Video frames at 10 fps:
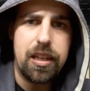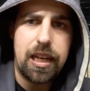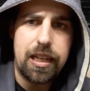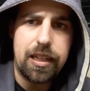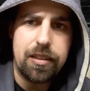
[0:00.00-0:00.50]

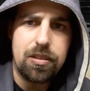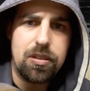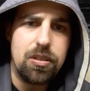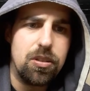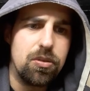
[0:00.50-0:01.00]
and
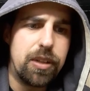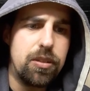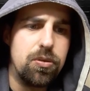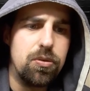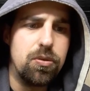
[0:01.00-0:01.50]
try
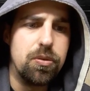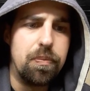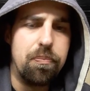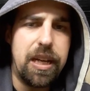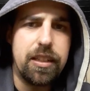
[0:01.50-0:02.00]
to
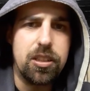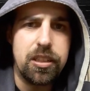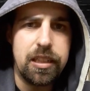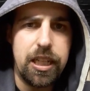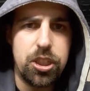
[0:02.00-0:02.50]
make
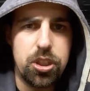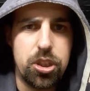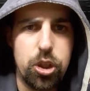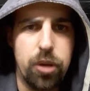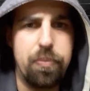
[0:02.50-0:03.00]
the edges
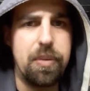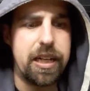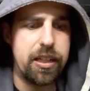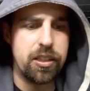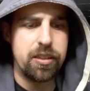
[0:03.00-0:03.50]
sharp
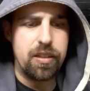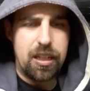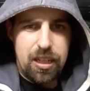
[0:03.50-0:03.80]
by